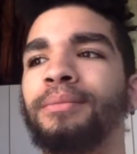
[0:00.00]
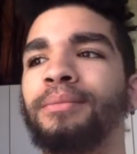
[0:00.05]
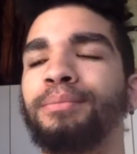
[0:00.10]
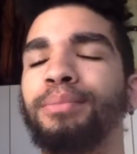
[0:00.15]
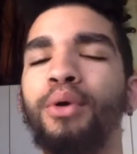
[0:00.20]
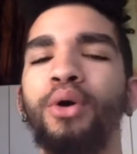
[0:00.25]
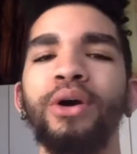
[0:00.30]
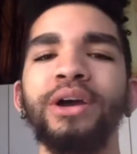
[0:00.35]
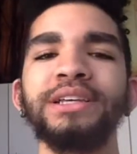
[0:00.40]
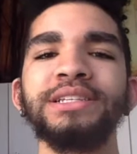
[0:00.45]

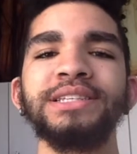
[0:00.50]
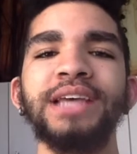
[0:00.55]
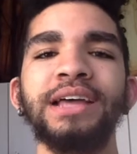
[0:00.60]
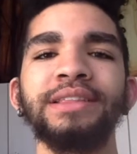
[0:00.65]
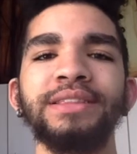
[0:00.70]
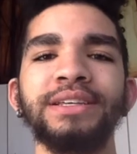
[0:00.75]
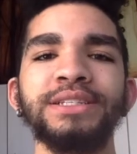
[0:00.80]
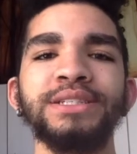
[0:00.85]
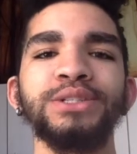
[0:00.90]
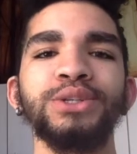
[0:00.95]
boys
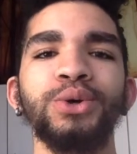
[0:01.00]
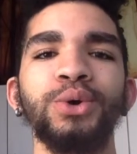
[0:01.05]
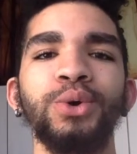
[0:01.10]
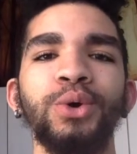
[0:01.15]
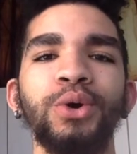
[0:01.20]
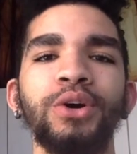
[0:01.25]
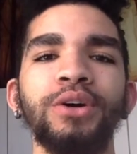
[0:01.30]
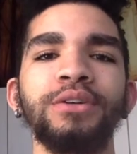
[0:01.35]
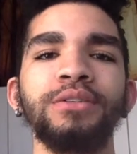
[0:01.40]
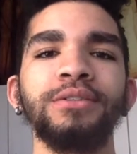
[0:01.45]
at this
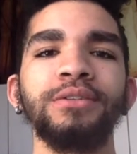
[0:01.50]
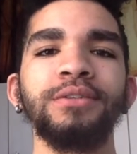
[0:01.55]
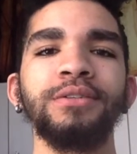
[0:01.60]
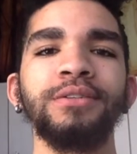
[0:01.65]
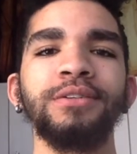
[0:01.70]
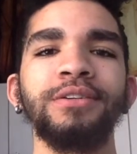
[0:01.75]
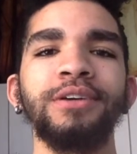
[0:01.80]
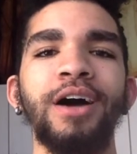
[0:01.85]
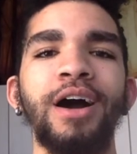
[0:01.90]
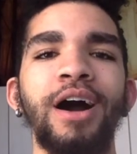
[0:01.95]
school,
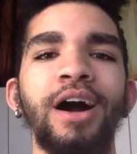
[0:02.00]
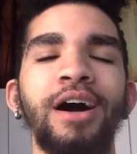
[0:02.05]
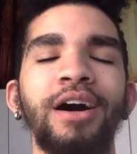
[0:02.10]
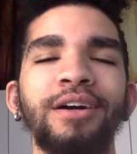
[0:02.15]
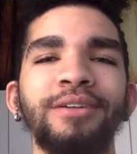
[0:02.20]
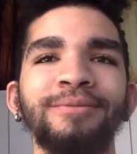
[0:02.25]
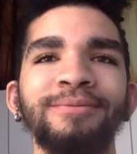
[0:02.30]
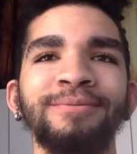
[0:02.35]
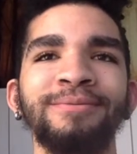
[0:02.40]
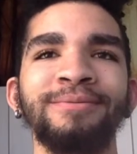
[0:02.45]

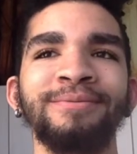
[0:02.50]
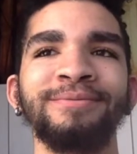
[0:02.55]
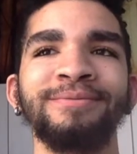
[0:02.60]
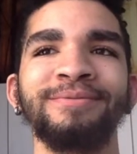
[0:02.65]
um,